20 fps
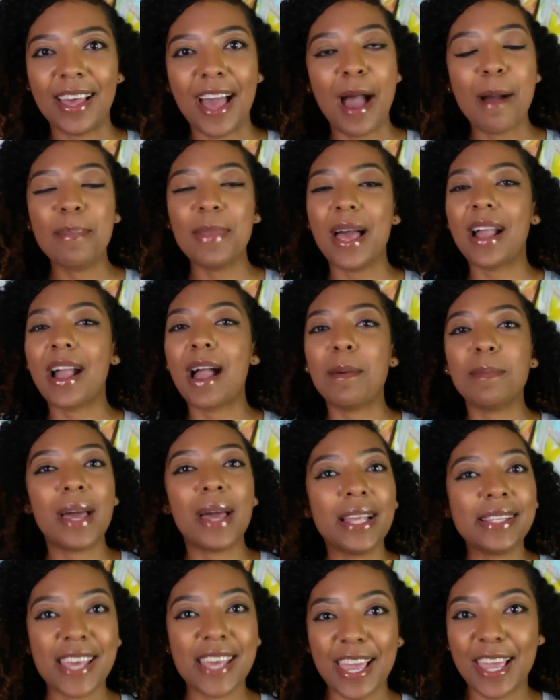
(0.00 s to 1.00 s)
I'm like, I'm
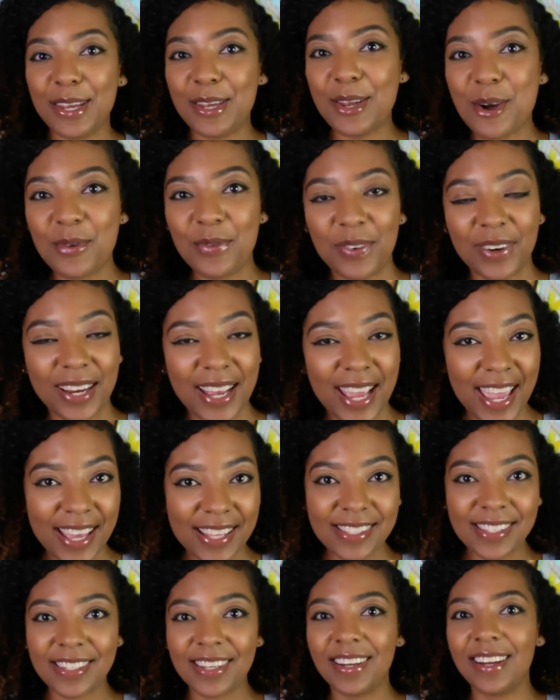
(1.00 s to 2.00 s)
not taking no for an
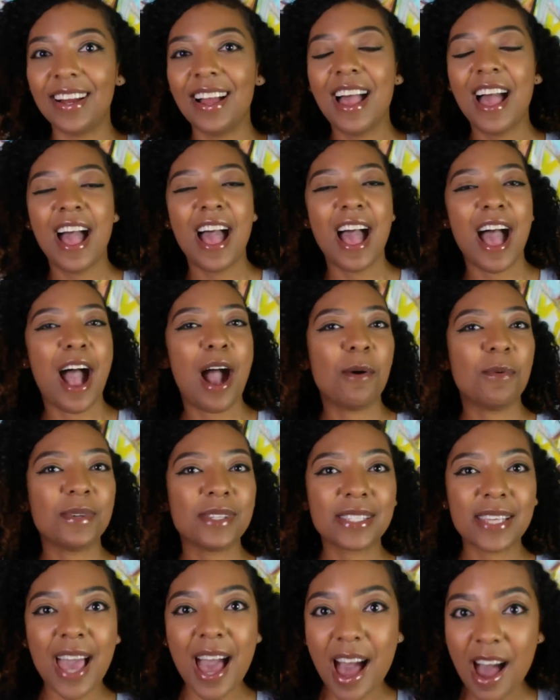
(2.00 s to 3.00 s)
answer. I
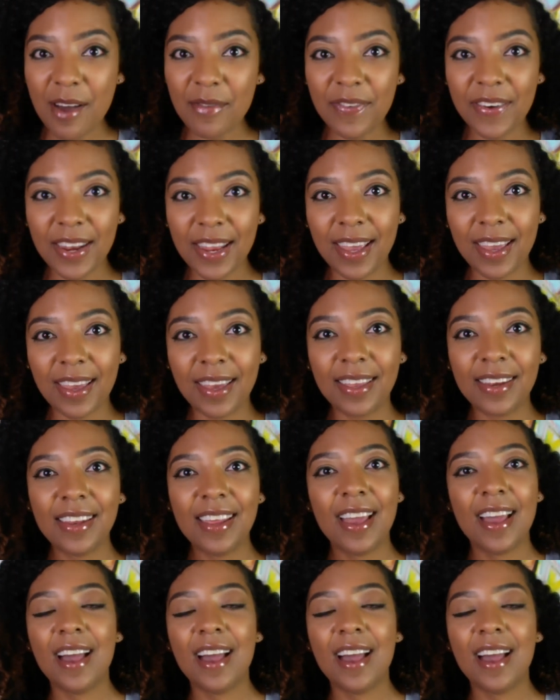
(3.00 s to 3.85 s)
was confident.